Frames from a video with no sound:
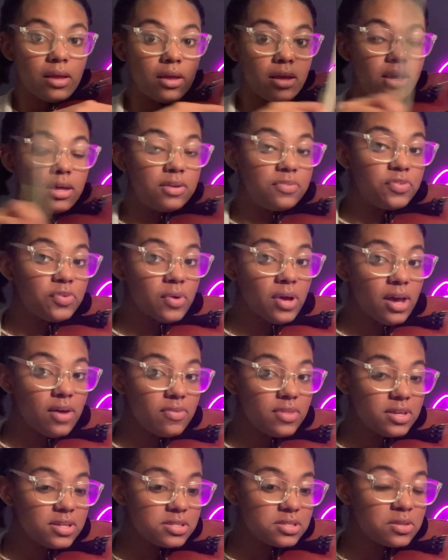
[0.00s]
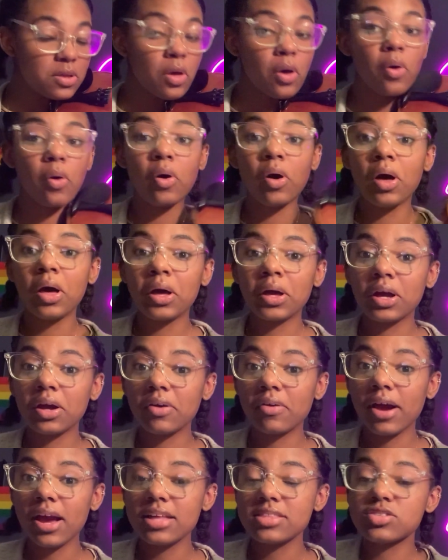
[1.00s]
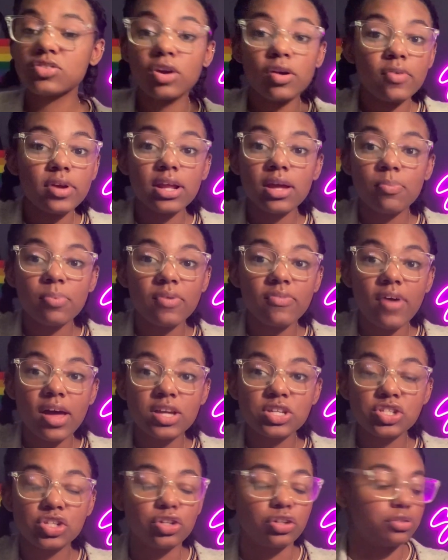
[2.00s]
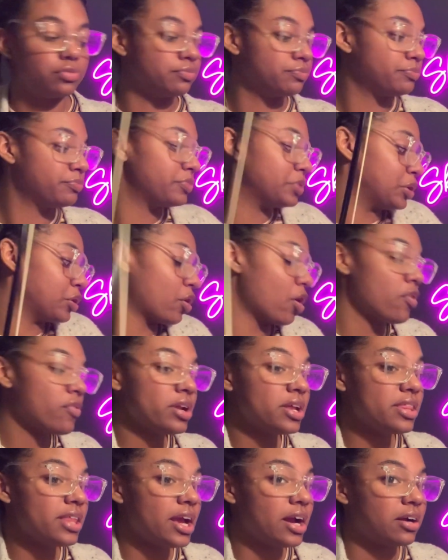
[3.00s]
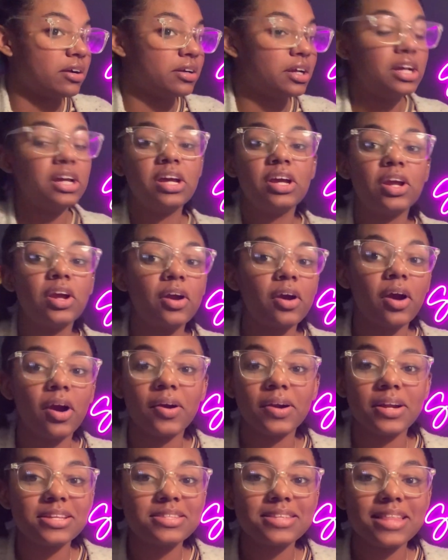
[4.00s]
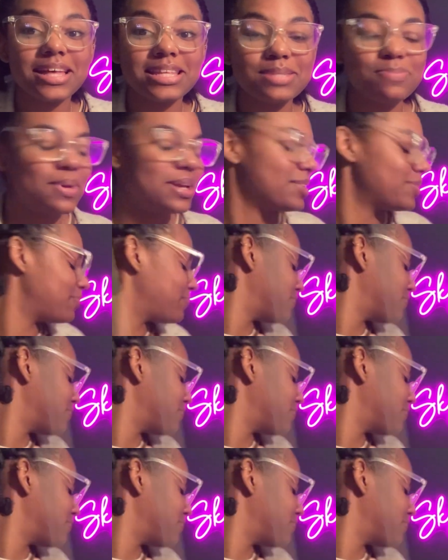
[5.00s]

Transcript: And if you have this, congrats, you're already a professional. You're already there, already to that speed.